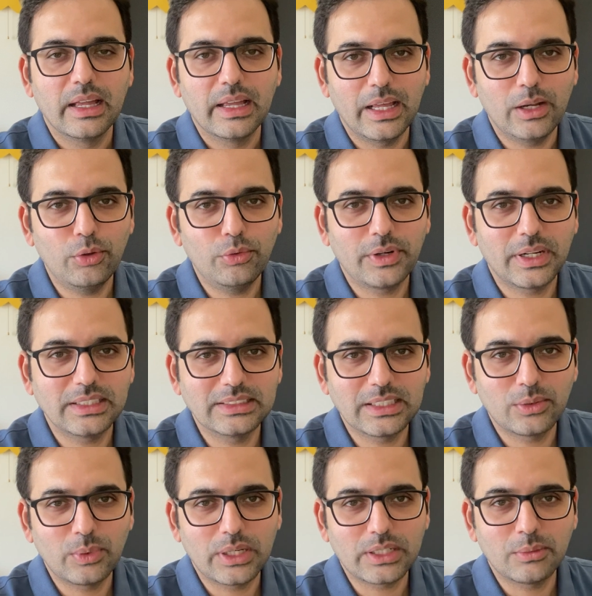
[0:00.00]
Hello friends
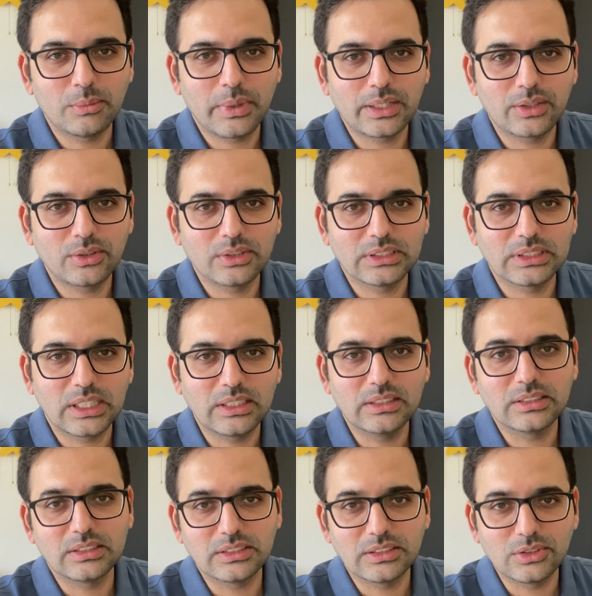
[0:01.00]
and welcome back to the
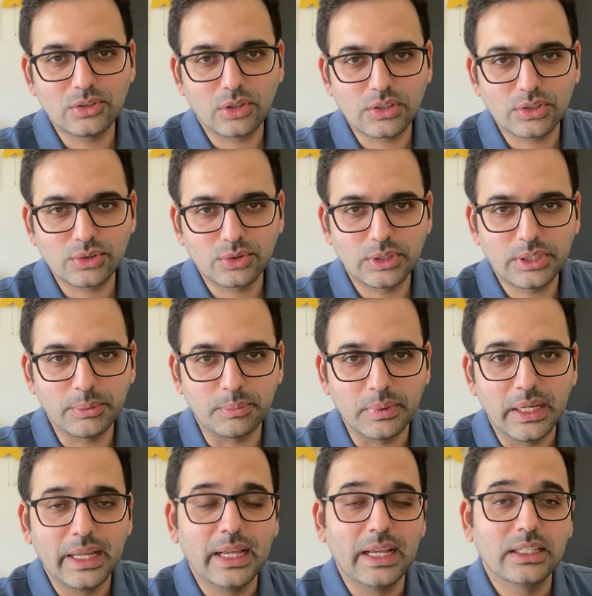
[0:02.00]
channel. This is Dr.
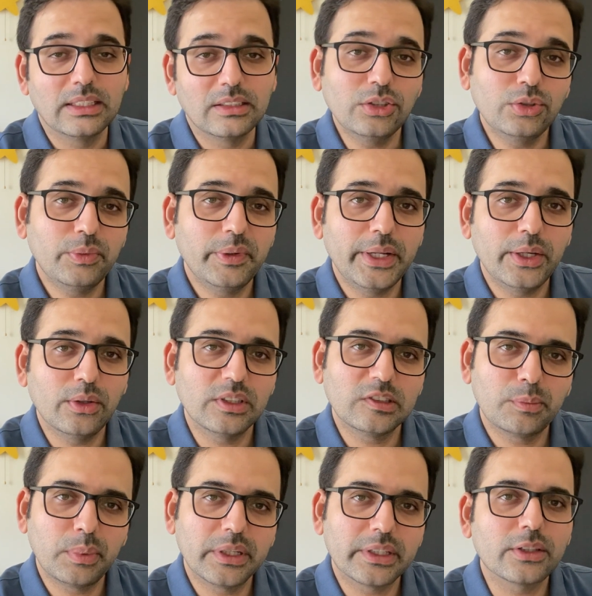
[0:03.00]
Sudeep. This video is
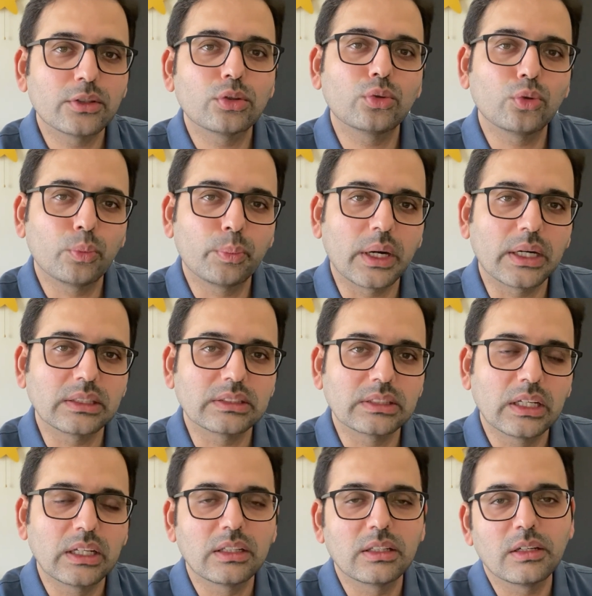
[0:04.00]
split into two parts.
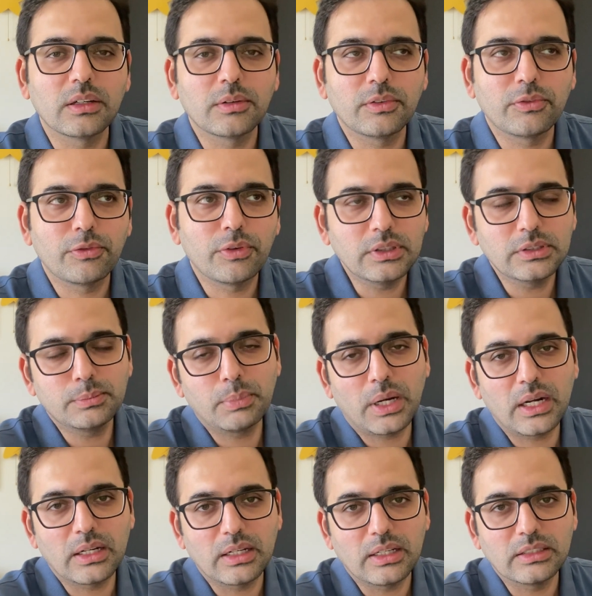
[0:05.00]
The first
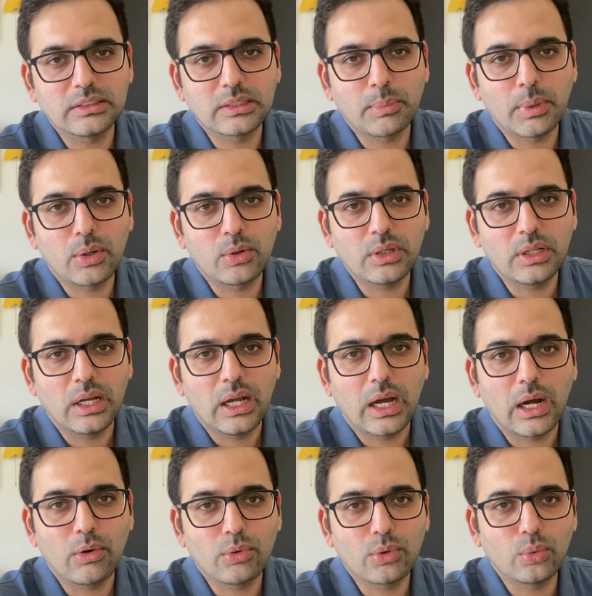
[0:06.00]
part is about
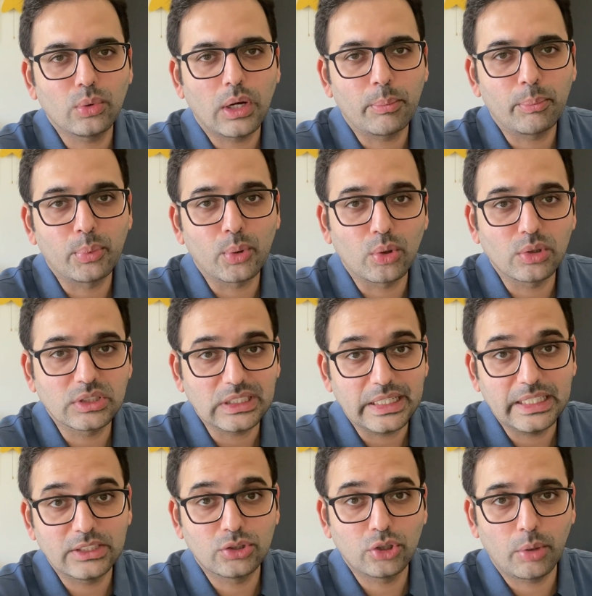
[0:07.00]
how to approach
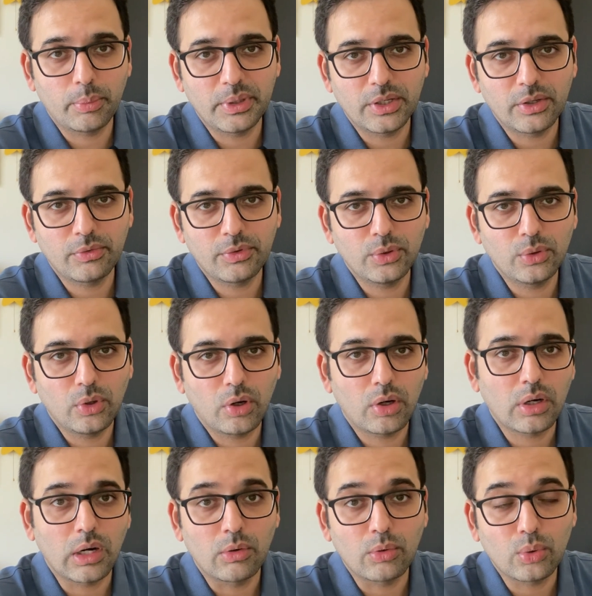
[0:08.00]
a job interview
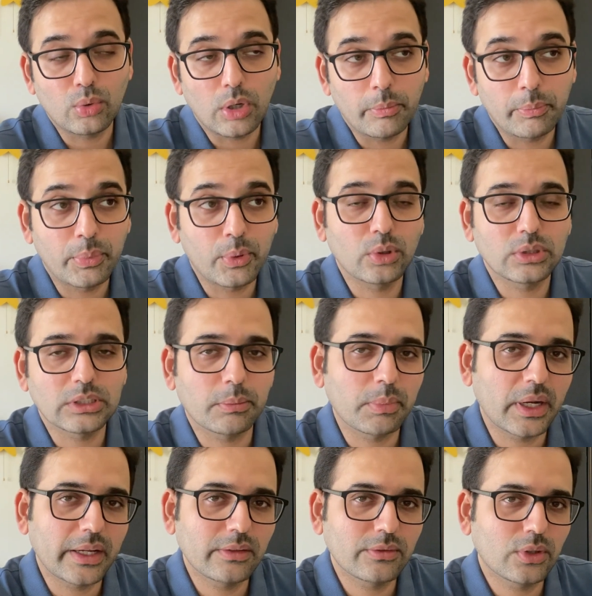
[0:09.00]
or how to approach
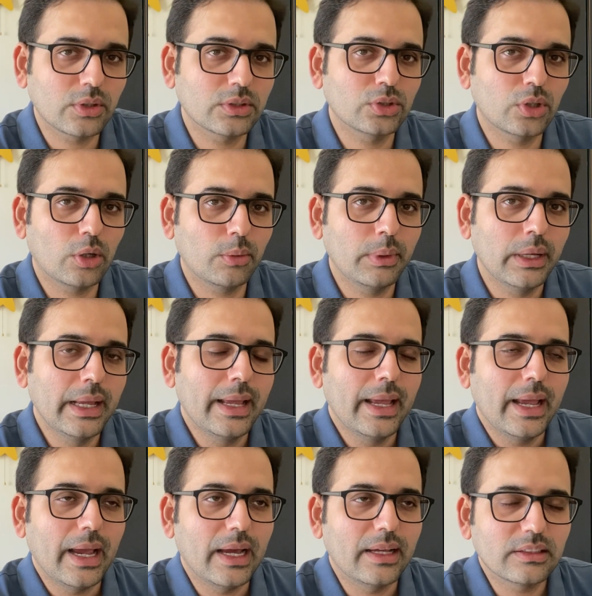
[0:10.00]
applying for a job.
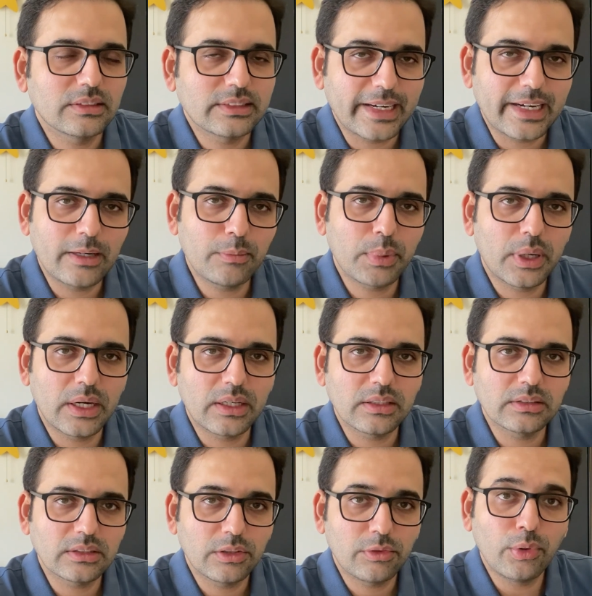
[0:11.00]
And the second part
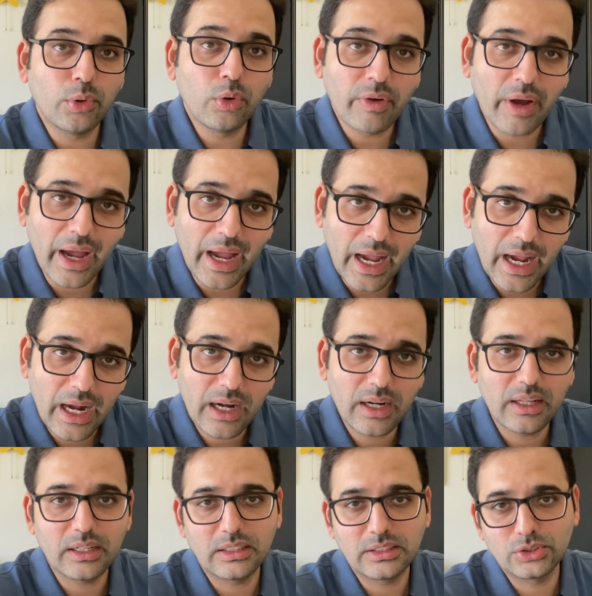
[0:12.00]
is if you've
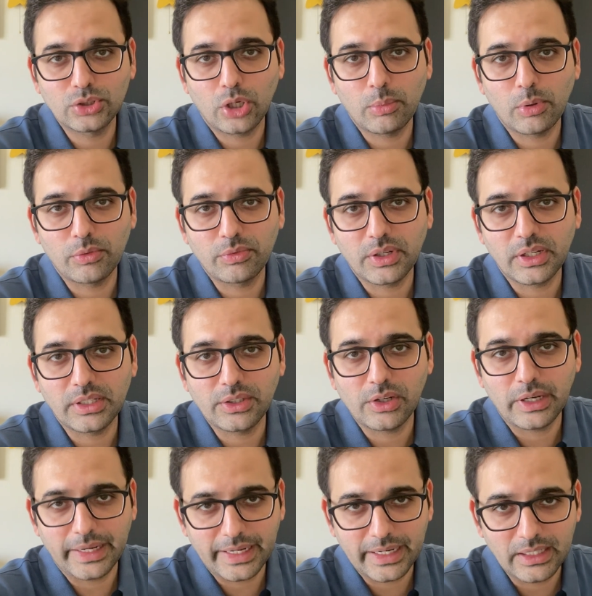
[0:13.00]
had a job offer in
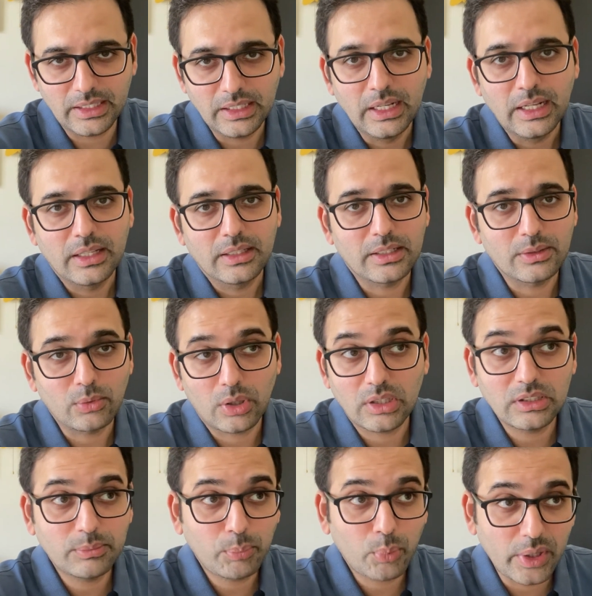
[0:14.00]
your hand, then what are
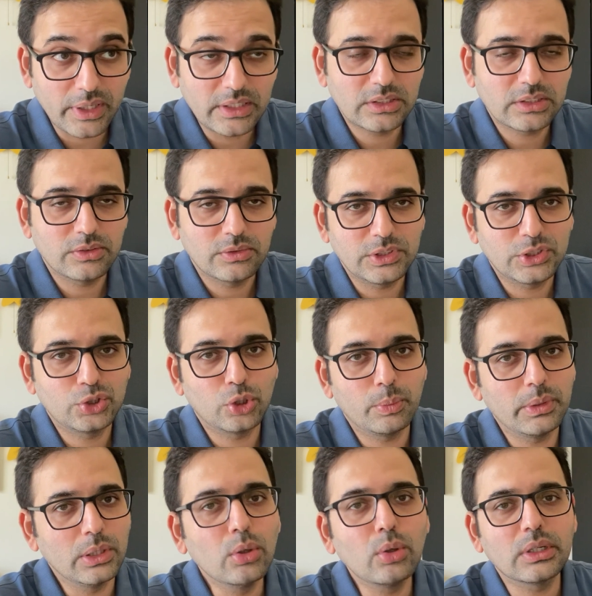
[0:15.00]
the points which should
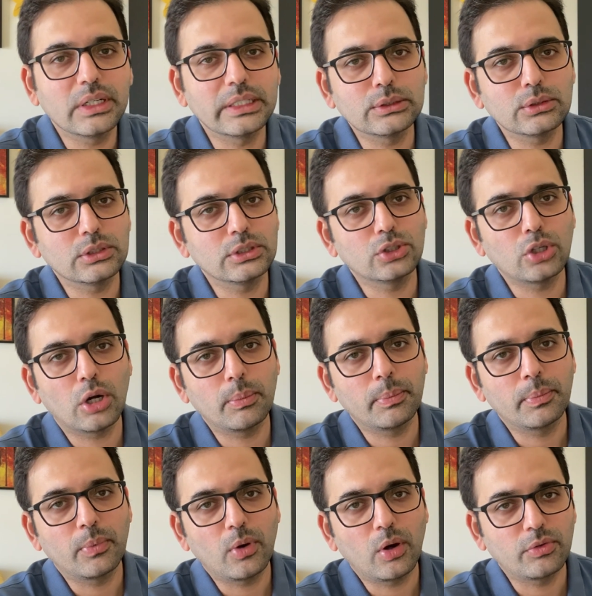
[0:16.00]
be looked into the
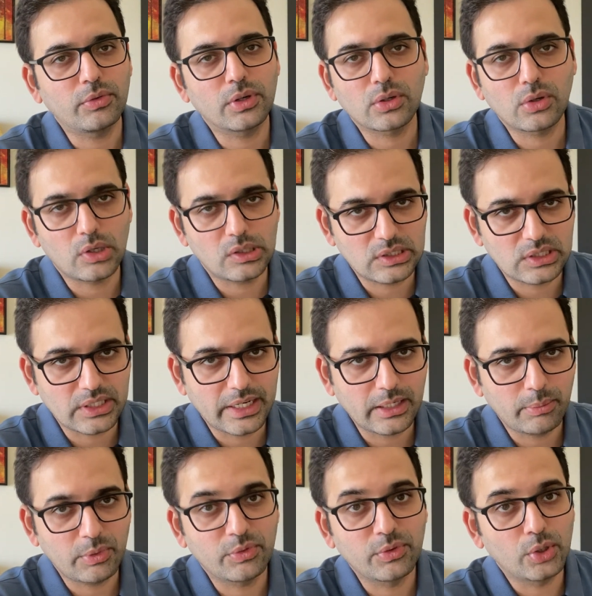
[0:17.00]
job offer
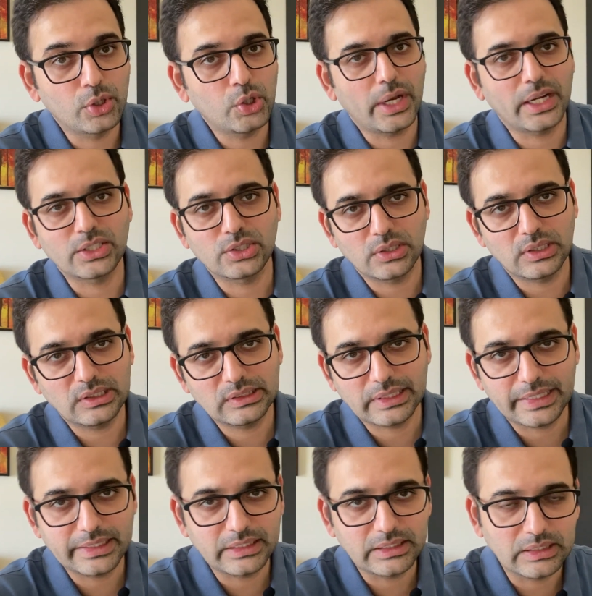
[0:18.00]
contract before you actually
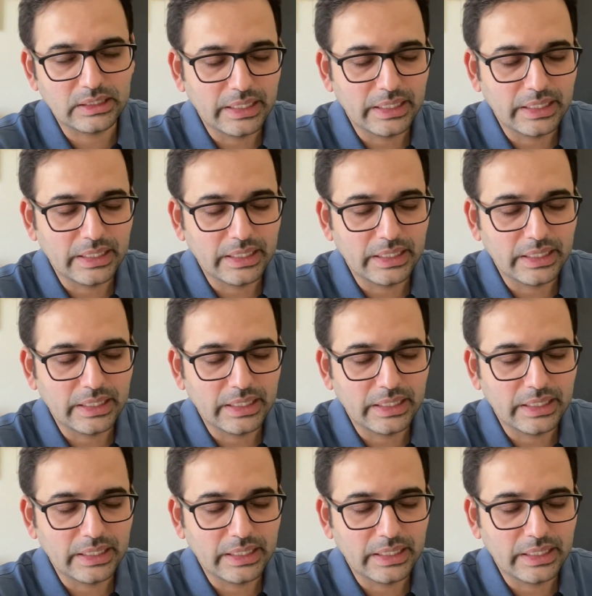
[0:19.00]
sign it.